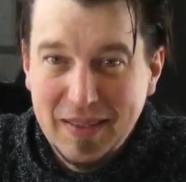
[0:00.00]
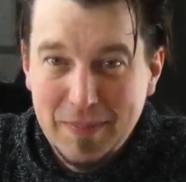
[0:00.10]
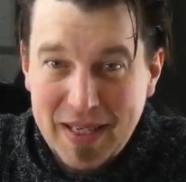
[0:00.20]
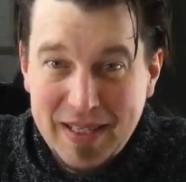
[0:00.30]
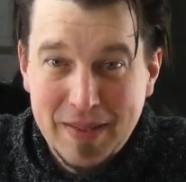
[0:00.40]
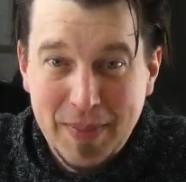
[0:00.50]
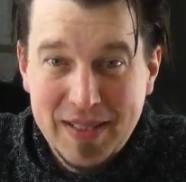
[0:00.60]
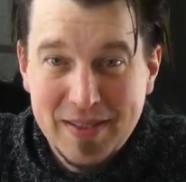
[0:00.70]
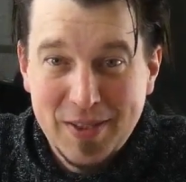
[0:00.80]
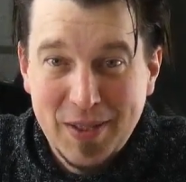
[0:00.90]
making the
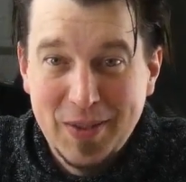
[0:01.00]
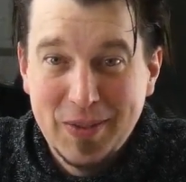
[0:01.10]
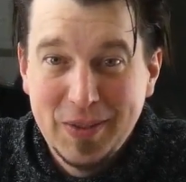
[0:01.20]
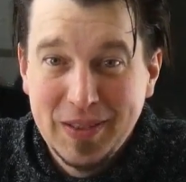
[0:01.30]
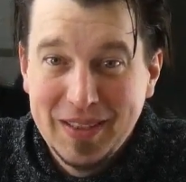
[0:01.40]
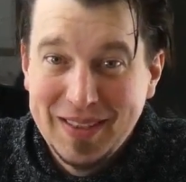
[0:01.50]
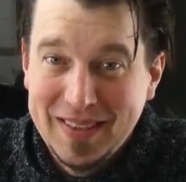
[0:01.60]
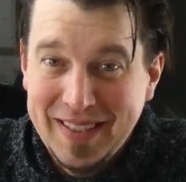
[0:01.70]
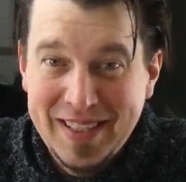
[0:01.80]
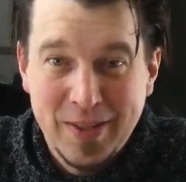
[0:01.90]
pizza dough,
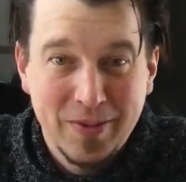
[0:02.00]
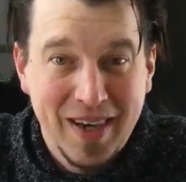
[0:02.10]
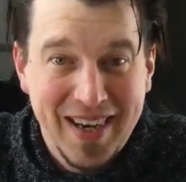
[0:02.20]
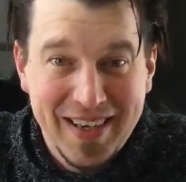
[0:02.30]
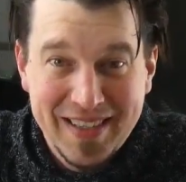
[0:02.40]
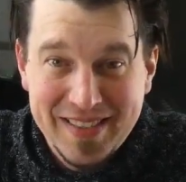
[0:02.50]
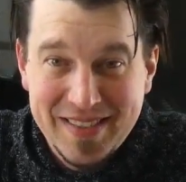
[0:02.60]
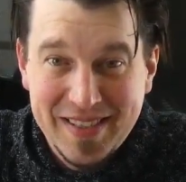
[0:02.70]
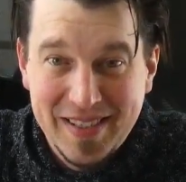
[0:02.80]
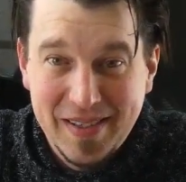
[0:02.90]
letting it
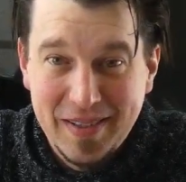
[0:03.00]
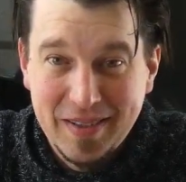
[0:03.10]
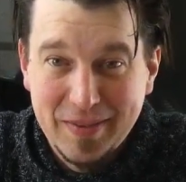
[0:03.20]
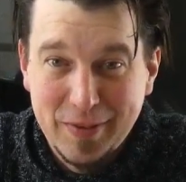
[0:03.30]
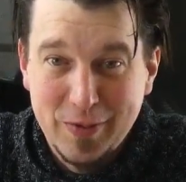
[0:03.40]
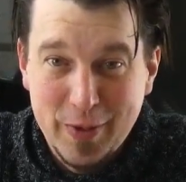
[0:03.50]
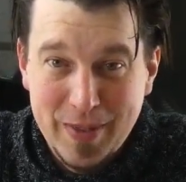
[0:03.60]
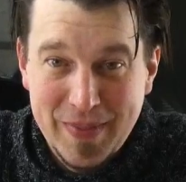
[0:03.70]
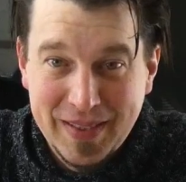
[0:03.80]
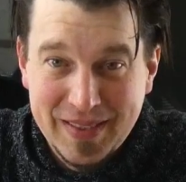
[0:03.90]
rise for 40
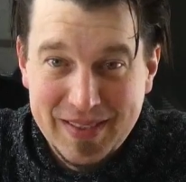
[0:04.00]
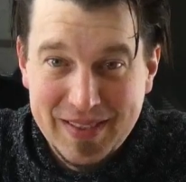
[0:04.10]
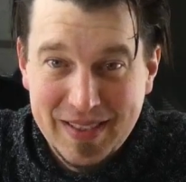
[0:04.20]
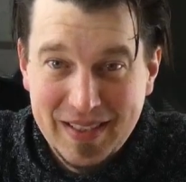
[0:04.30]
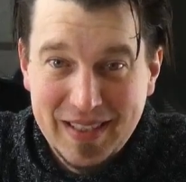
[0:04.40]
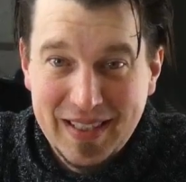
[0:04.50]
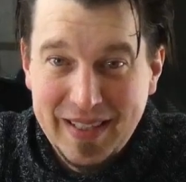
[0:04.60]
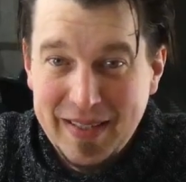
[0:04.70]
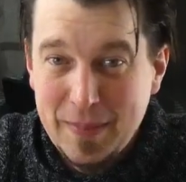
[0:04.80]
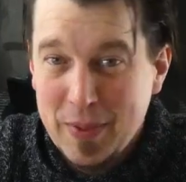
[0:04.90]
minutes,
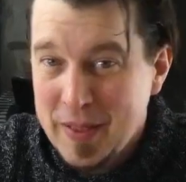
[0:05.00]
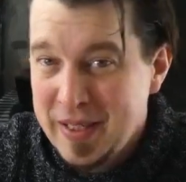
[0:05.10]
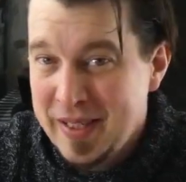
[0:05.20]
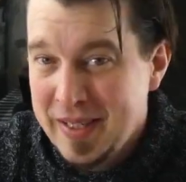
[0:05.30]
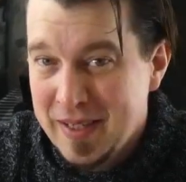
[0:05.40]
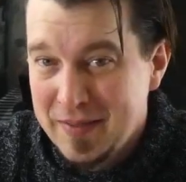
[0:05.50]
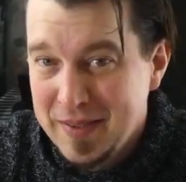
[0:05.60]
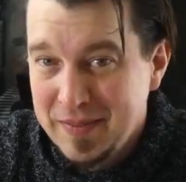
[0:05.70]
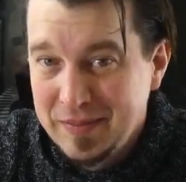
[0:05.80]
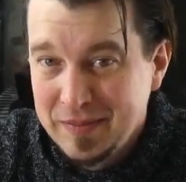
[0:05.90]
and then putting it in the
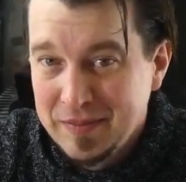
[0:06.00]
oven